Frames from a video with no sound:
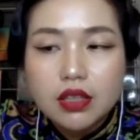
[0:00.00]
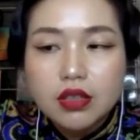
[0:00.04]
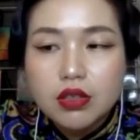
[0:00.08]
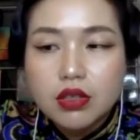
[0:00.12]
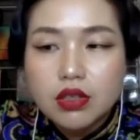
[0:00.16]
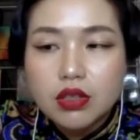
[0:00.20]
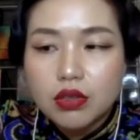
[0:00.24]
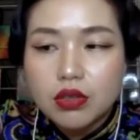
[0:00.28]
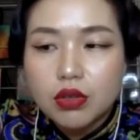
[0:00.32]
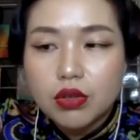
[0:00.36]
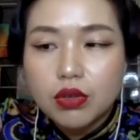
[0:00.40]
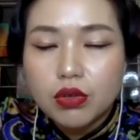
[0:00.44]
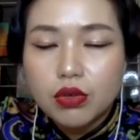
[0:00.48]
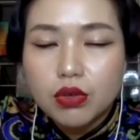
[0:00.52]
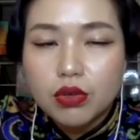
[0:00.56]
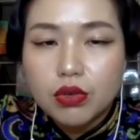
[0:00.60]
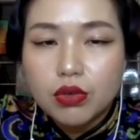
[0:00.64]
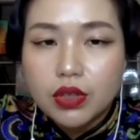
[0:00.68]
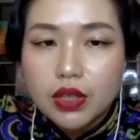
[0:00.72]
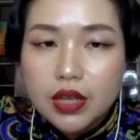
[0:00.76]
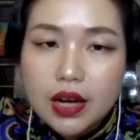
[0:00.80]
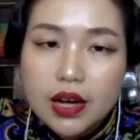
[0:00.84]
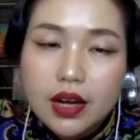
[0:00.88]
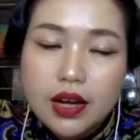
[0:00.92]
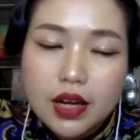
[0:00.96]
So
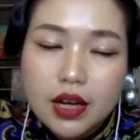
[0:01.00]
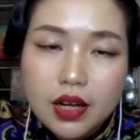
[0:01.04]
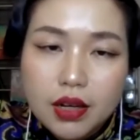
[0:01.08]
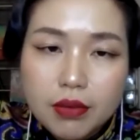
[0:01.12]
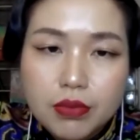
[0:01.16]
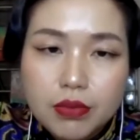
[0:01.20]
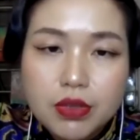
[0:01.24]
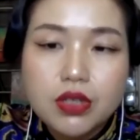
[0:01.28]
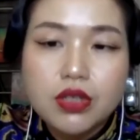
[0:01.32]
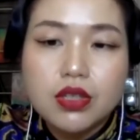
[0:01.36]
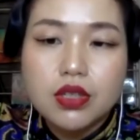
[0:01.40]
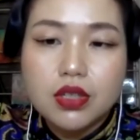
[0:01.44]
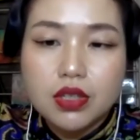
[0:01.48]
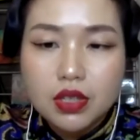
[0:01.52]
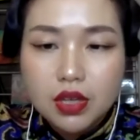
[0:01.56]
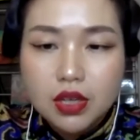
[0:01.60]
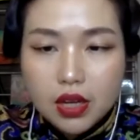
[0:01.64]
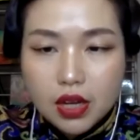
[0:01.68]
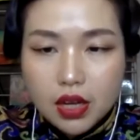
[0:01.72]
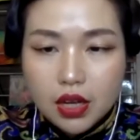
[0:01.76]
yeah, I'm just,